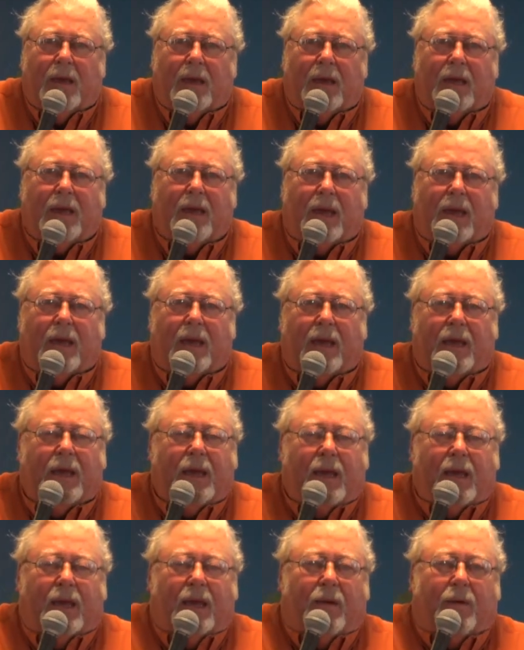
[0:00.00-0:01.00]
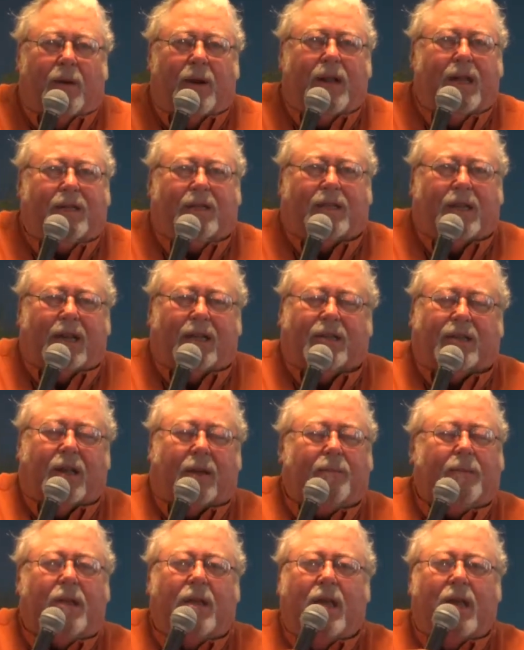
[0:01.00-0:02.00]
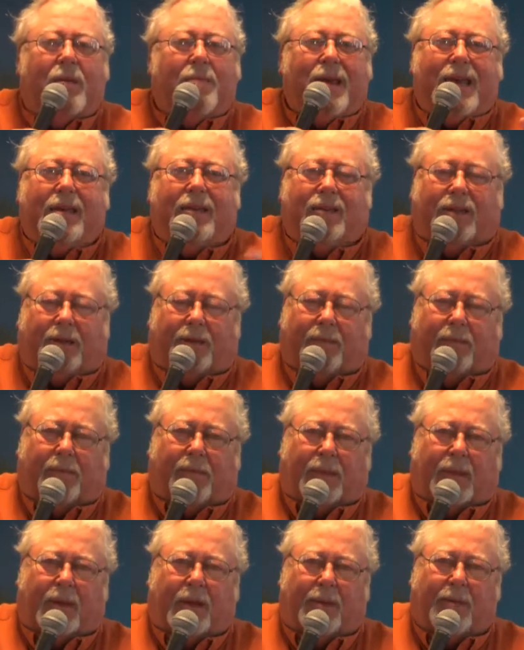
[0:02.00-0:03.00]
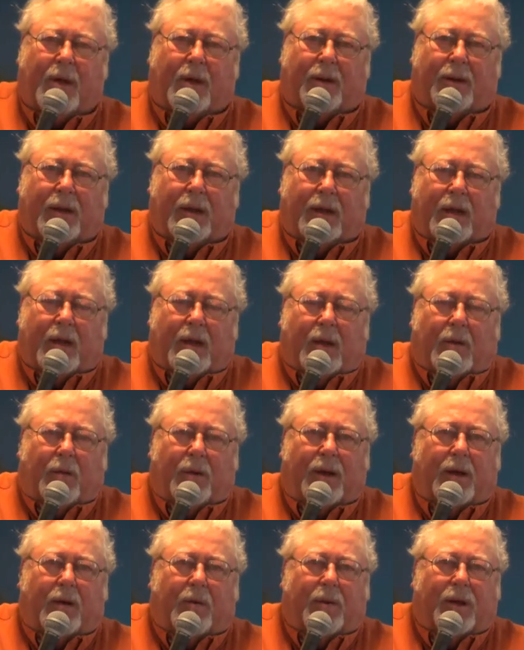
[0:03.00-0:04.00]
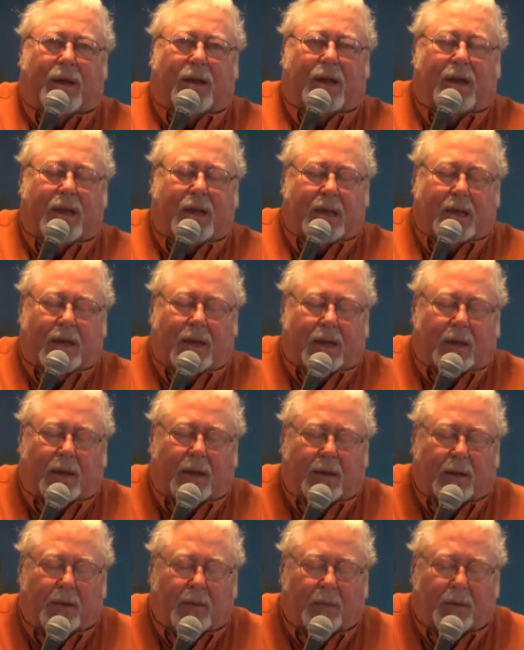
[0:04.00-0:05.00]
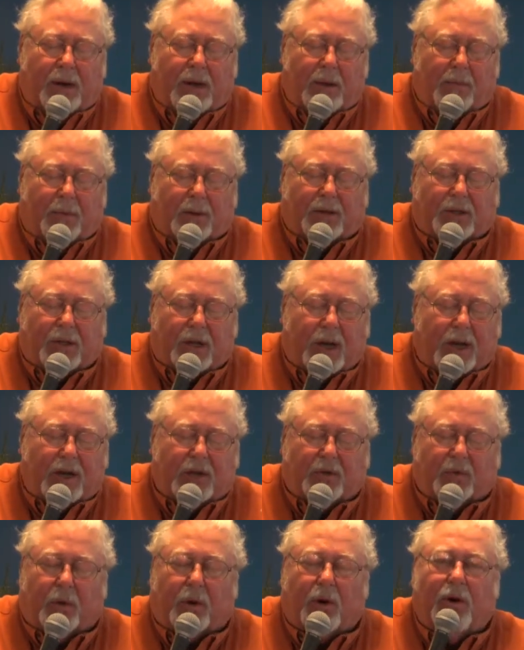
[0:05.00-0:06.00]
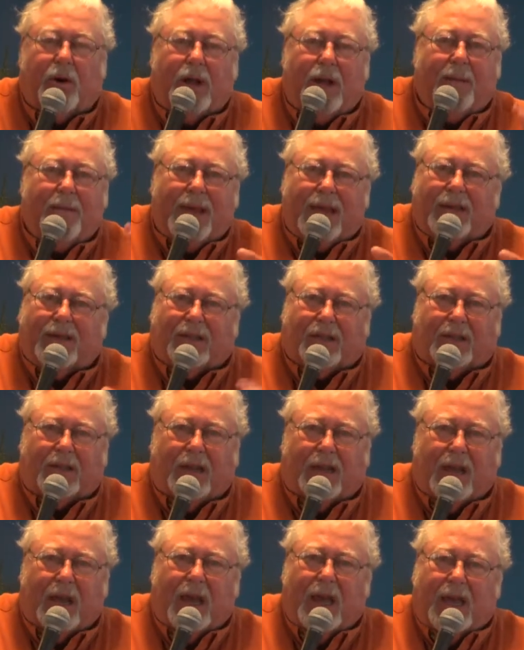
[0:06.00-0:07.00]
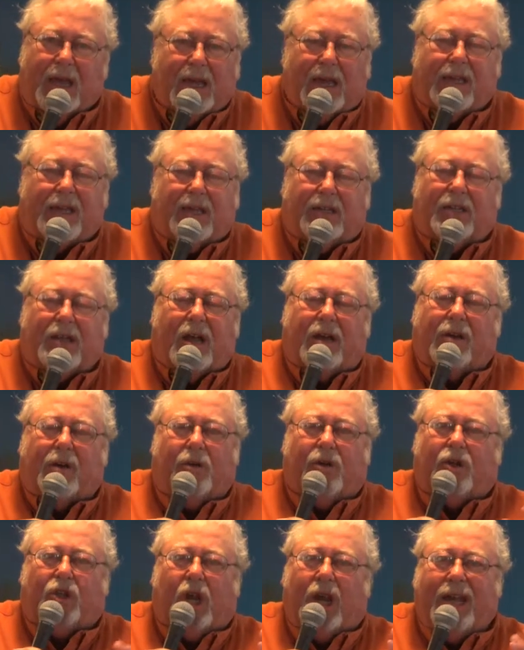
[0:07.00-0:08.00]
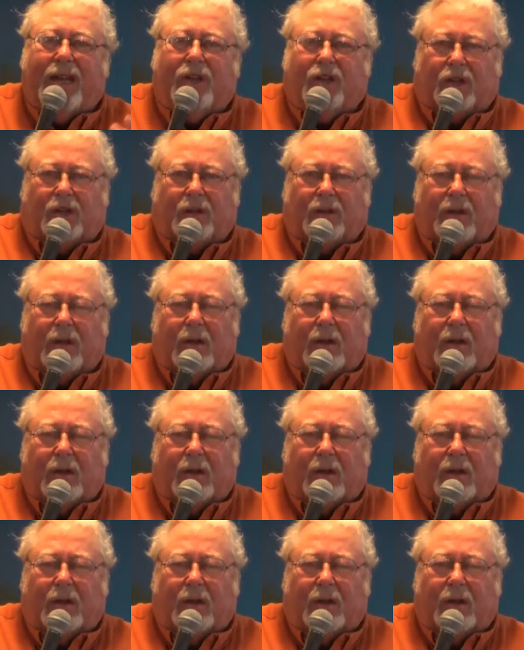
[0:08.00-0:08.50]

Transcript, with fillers: He, when he says something, he means it. Come on. When, when, he, uh, when he puts it in his word, he means it. He, he's not going to change it.